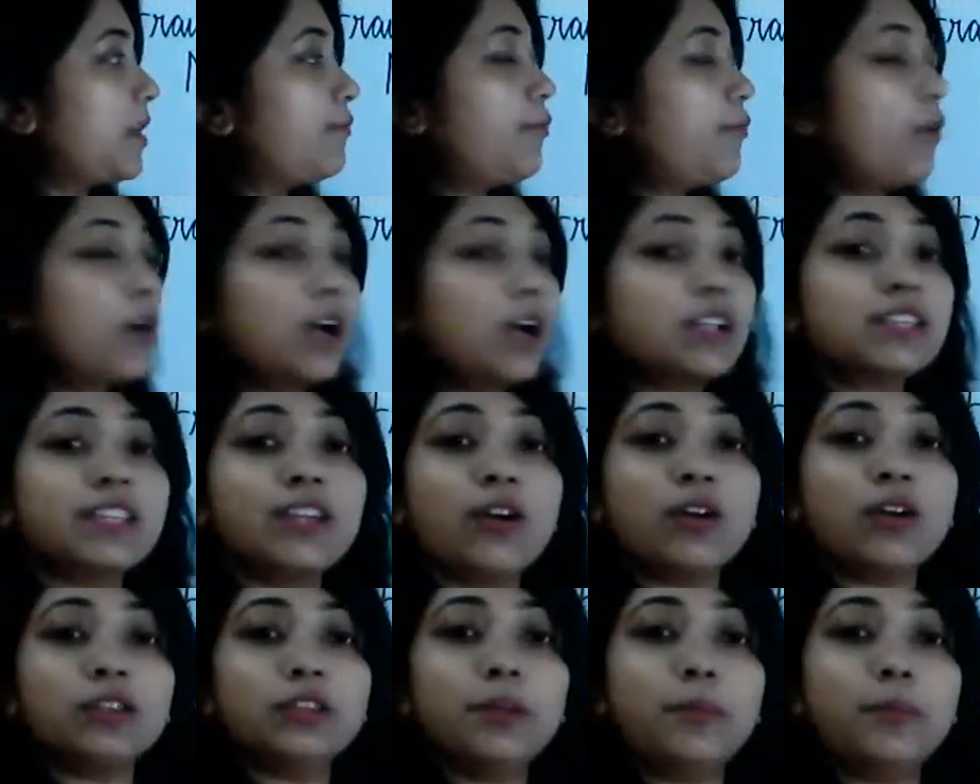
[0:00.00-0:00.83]
focusing
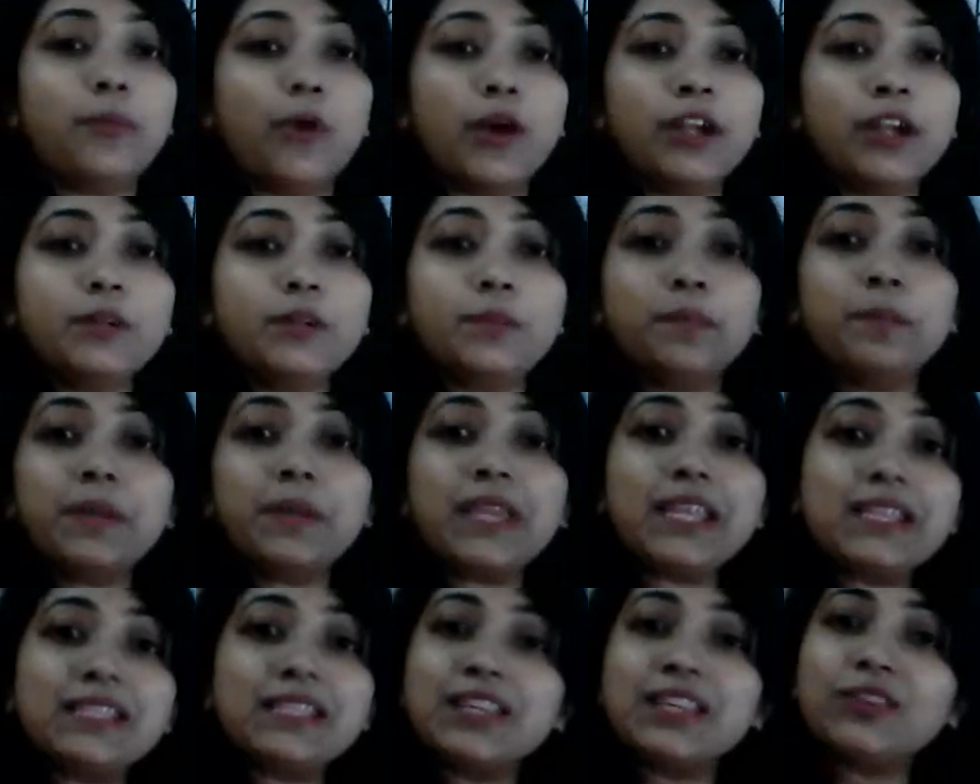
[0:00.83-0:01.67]
on the point
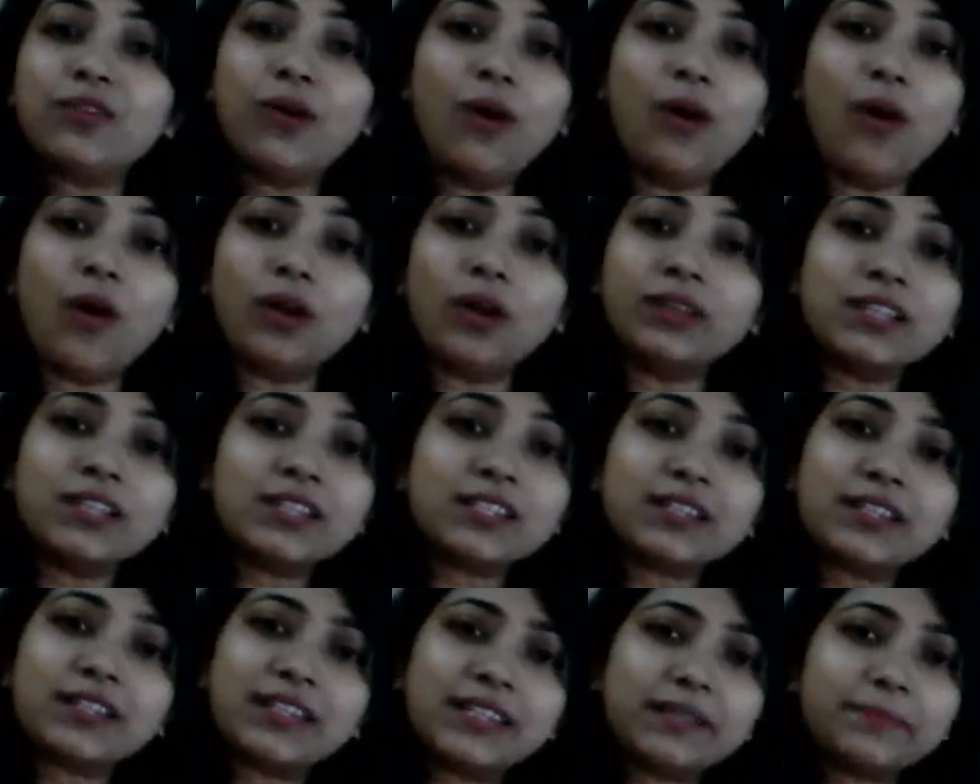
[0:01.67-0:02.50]
P0 on the
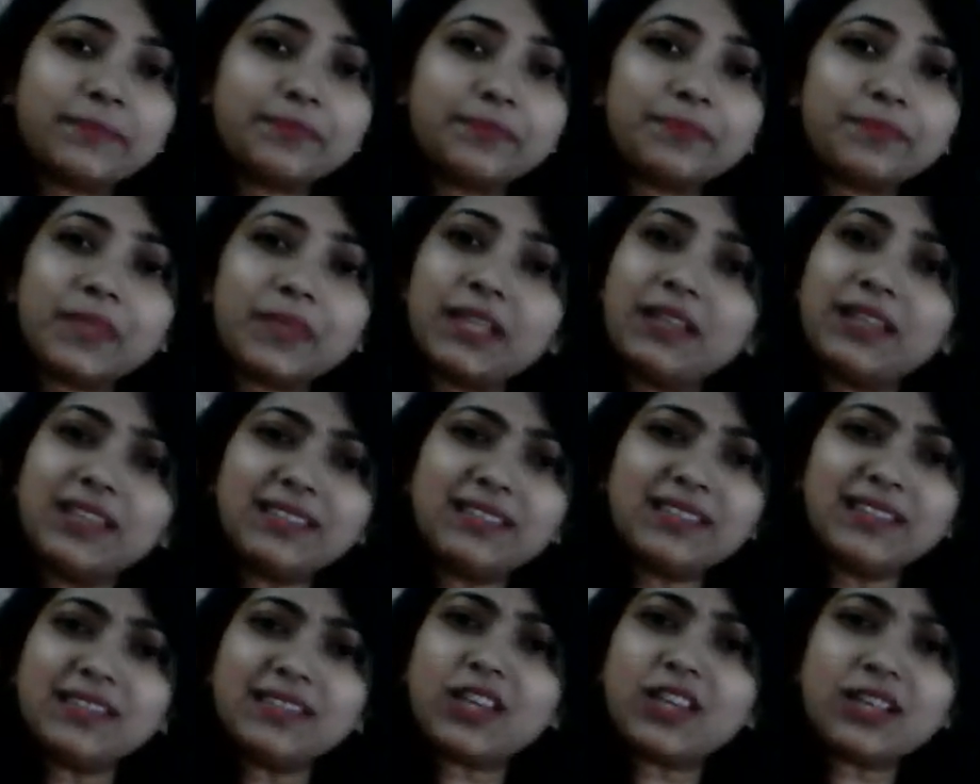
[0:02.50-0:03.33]
screen. This
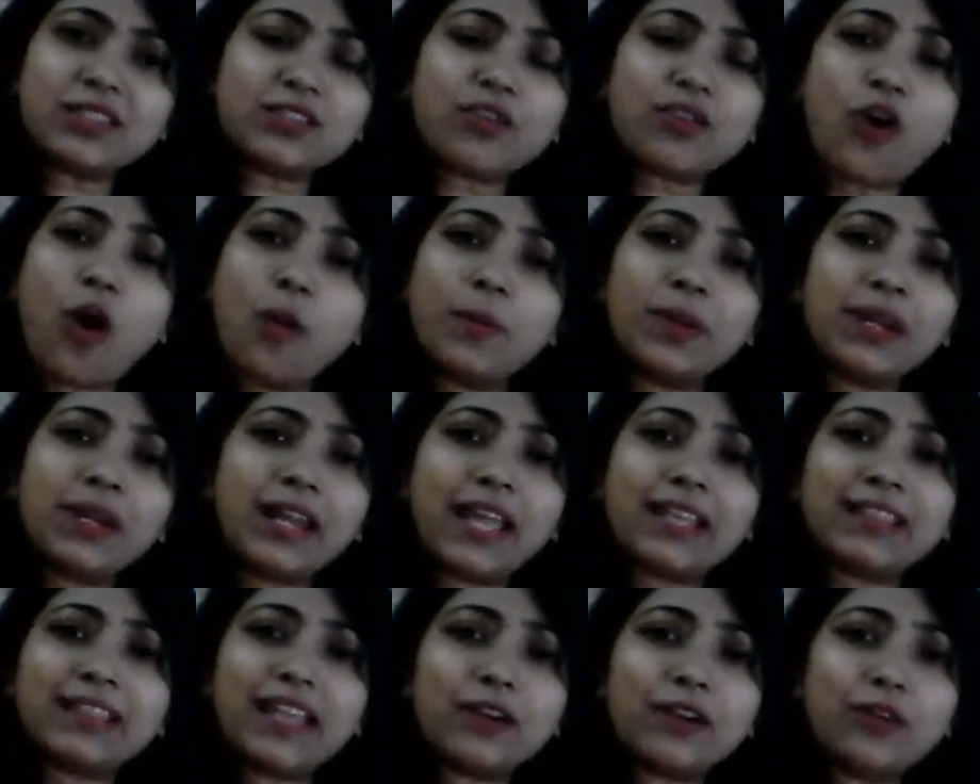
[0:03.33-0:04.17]
is just common
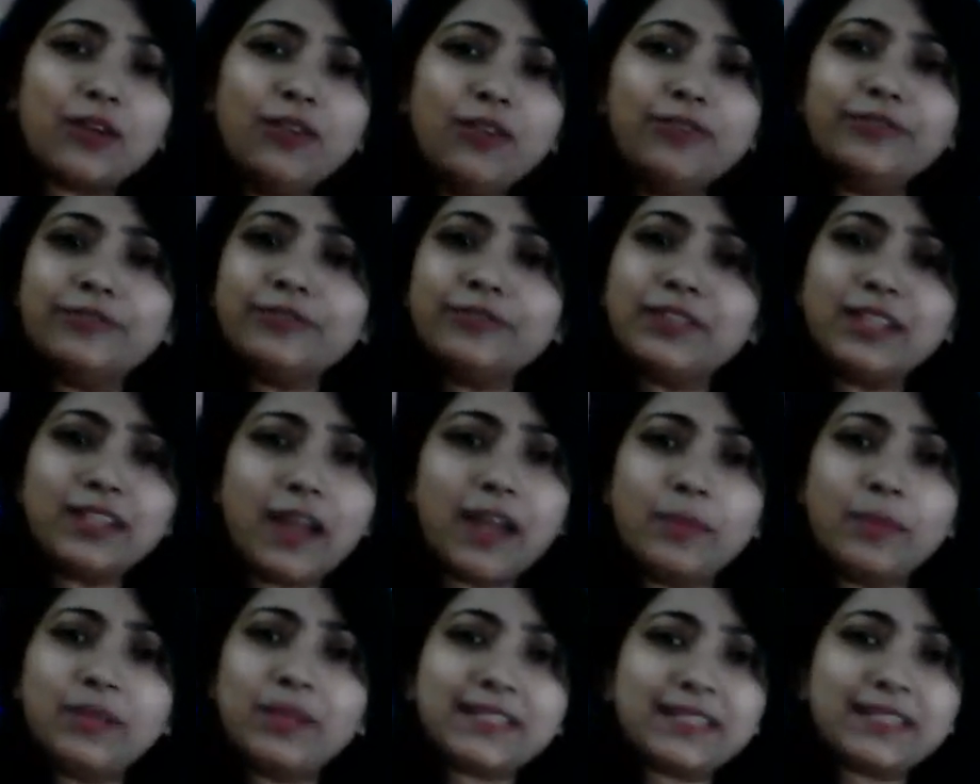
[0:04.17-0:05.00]
like that of the
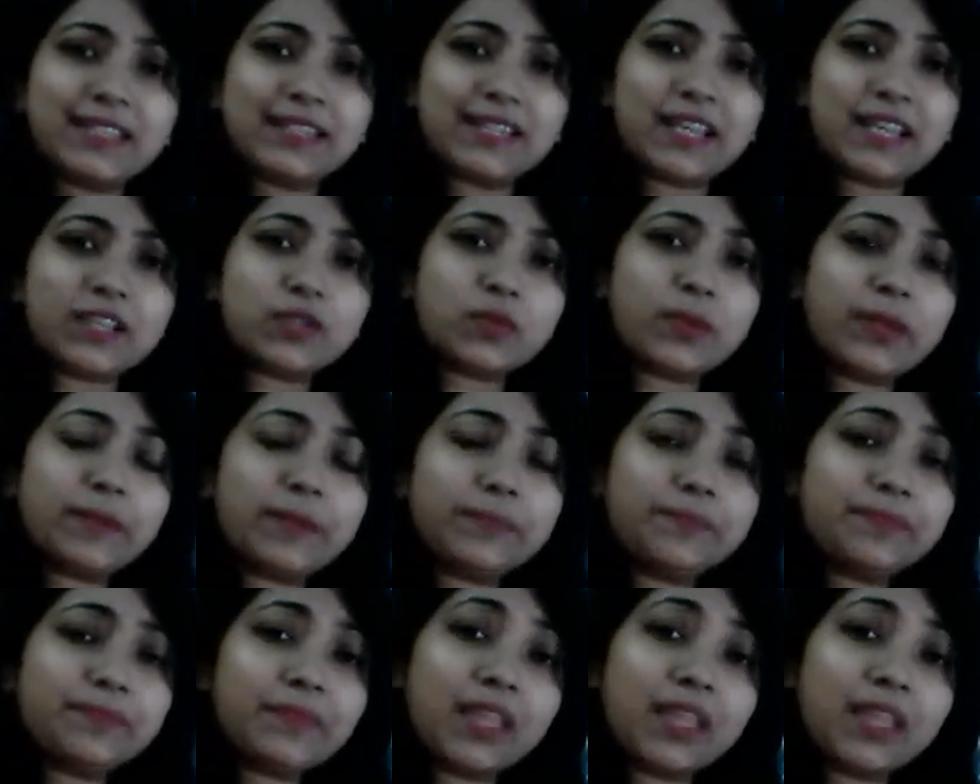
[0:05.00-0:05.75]
double slit as well.